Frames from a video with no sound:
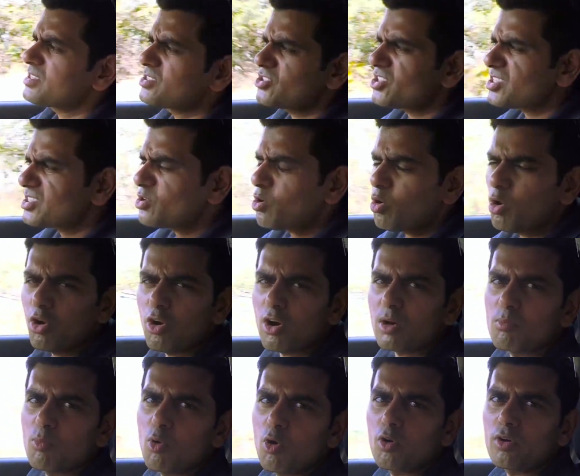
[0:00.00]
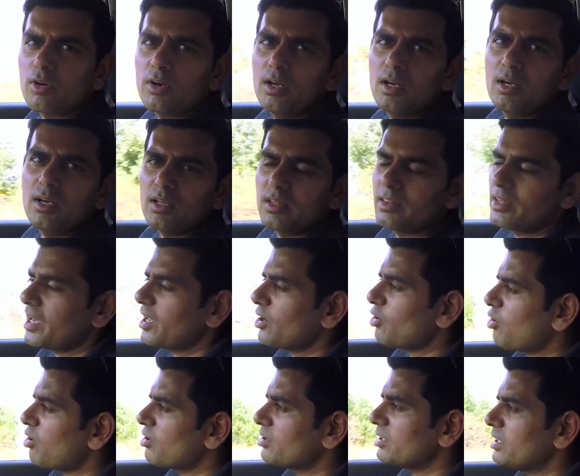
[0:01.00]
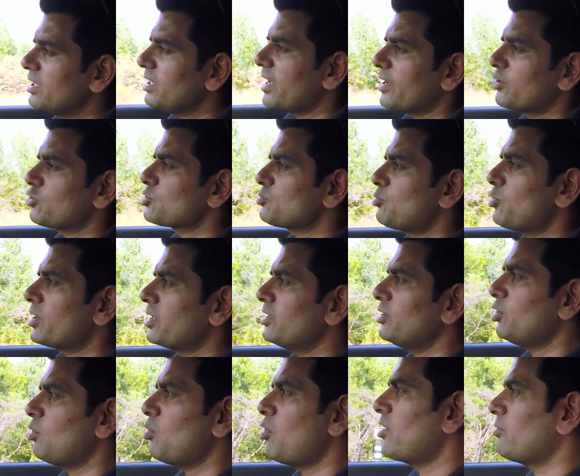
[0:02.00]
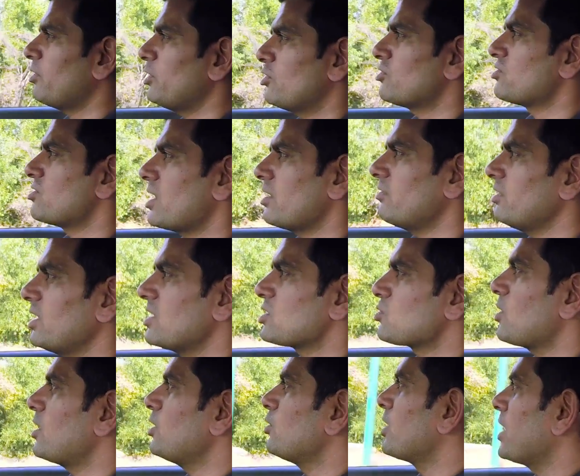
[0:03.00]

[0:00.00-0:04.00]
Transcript: is just a whole lot more than on the EcoSport. And you know what, when you're driving as well, you